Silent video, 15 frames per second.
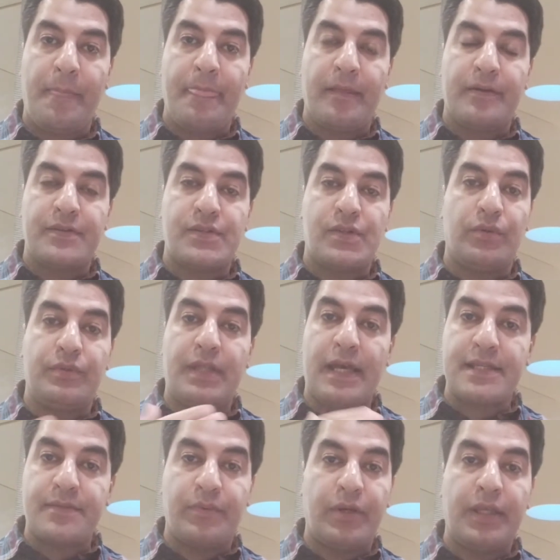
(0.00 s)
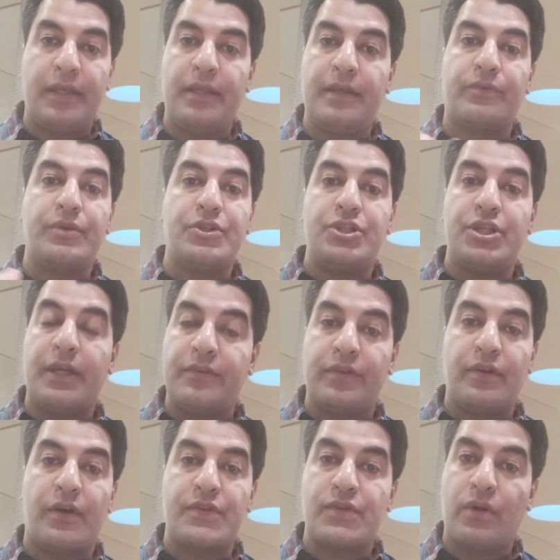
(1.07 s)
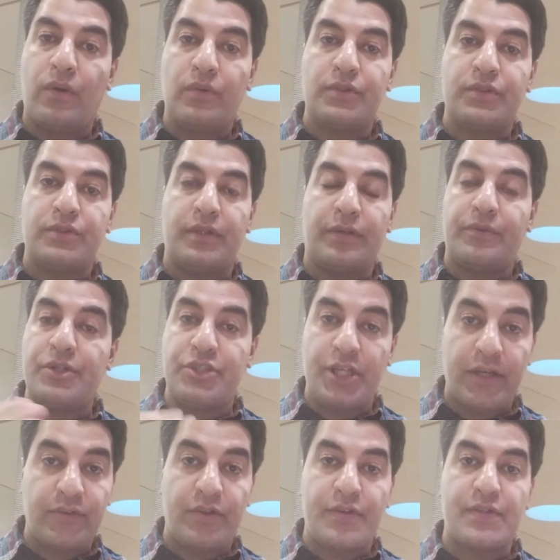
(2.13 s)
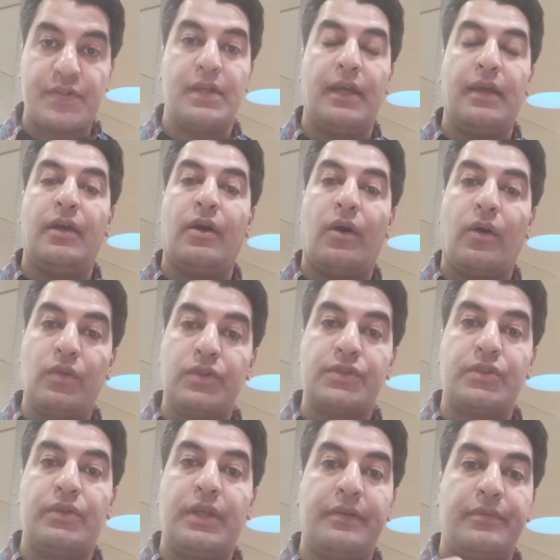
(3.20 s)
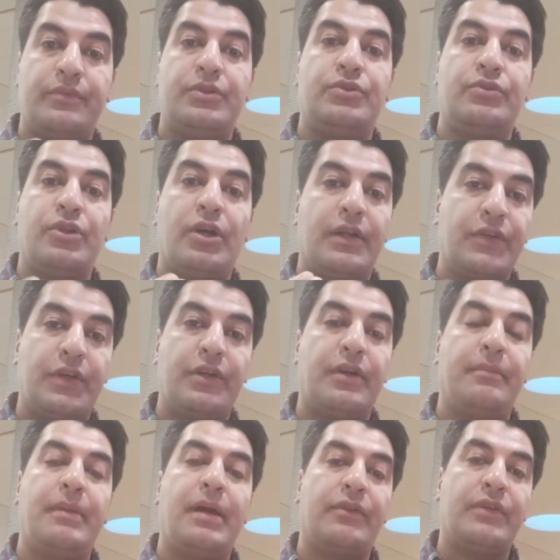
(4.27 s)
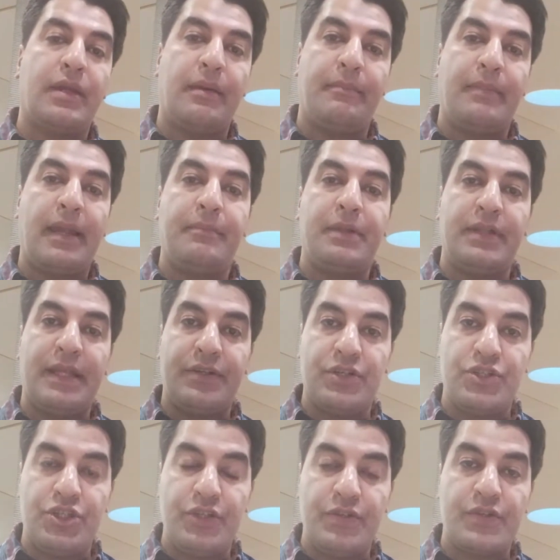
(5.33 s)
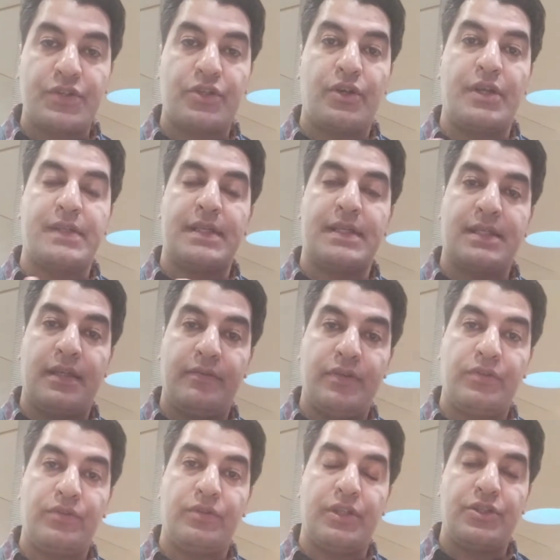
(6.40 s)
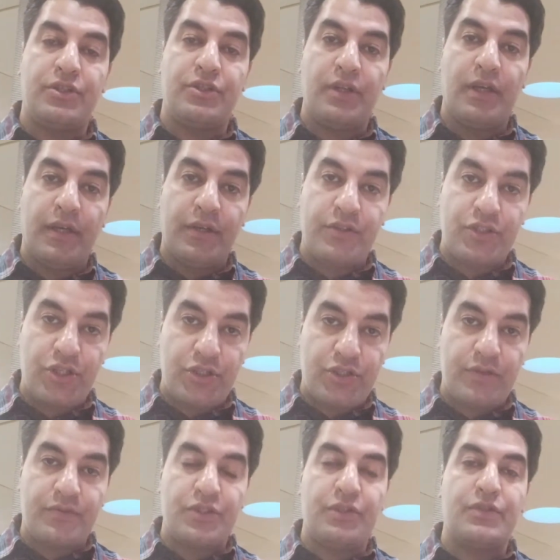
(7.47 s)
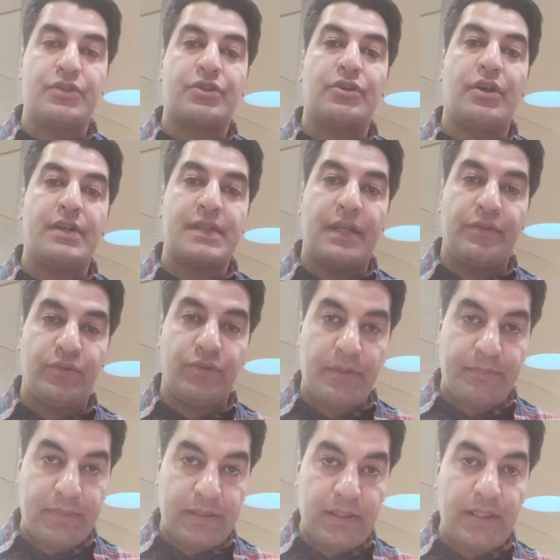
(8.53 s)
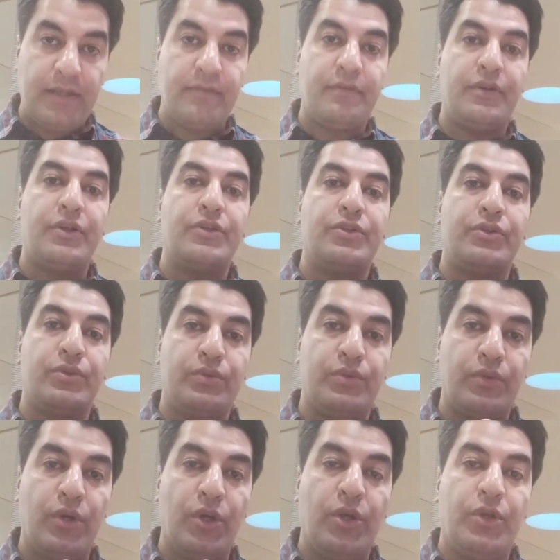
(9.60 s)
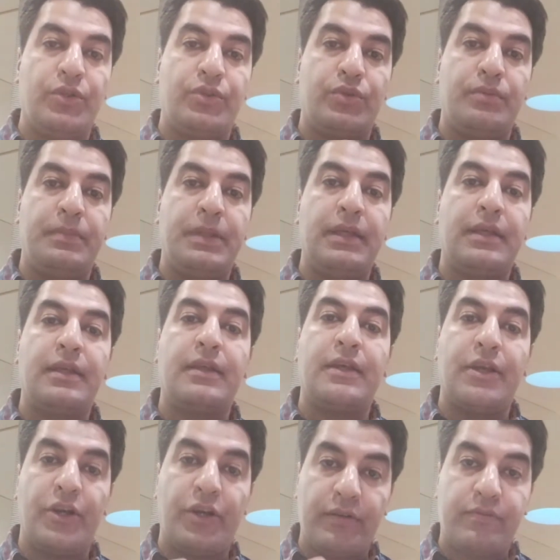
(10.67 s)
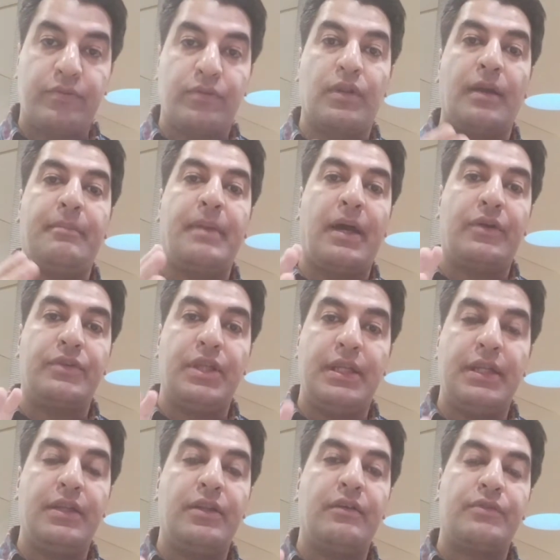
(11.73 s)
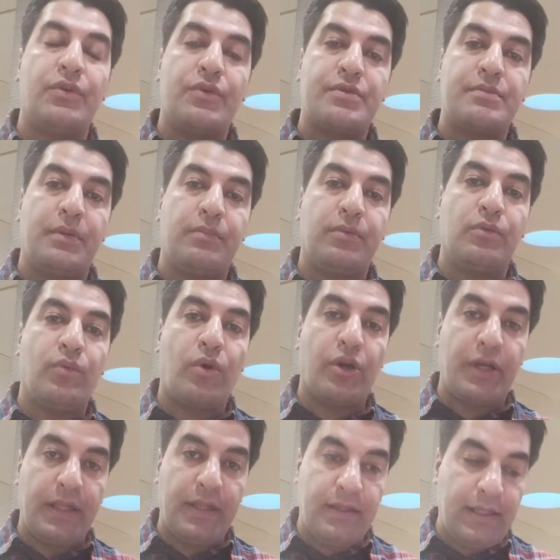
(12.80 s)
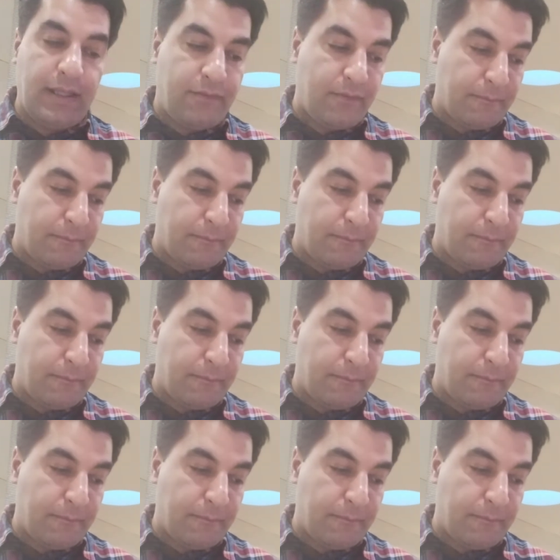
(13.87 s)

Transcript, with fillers: so that's why he rejected us also reject us also, if we do not care about the commandment that Jesus Christ has given to the Church of Jesus Christ and to the believer to to be careful about the need of those people who are in need.